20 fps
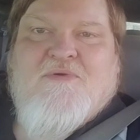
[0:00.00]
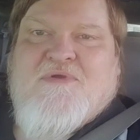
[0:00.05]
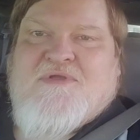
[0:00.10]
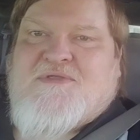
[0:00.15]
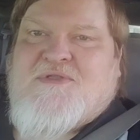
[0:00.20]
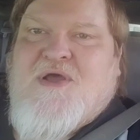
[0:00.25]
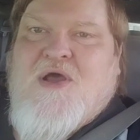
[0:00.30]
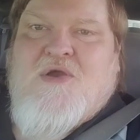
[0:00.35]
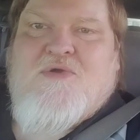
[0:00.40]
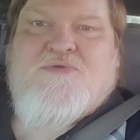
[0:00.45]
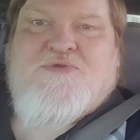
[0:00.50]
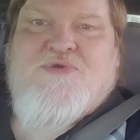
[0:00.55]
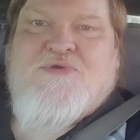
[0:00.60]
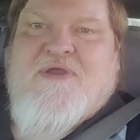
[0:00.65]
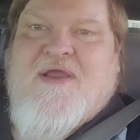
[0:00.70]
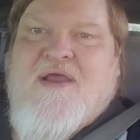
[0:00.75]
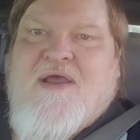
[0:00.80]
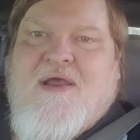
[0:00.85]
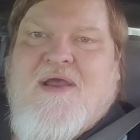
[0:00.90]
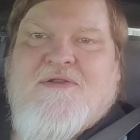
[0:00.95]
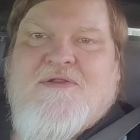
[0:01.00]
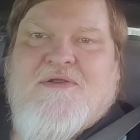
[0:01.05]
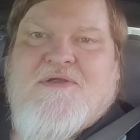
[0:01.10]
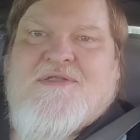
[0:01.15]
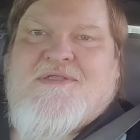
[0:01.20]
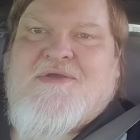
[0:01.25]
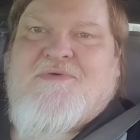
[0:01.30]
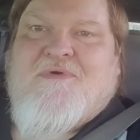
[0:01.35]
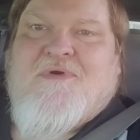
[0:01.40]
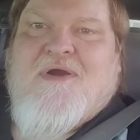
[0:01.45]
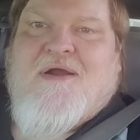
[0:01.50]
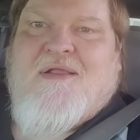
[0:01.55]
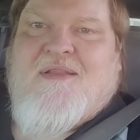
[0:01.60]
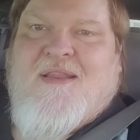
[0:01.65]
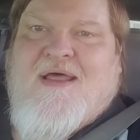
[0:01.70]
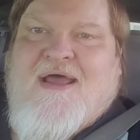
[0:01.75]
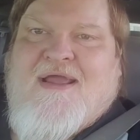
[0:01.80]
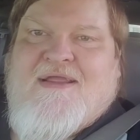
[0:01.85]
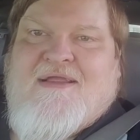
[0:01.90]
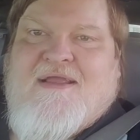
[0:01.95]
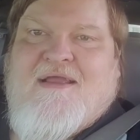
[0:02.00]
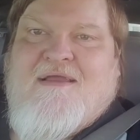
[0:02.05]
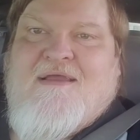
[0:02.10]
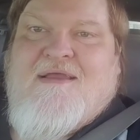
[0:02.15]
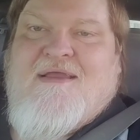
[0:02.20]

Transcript: was no two characters that were alike.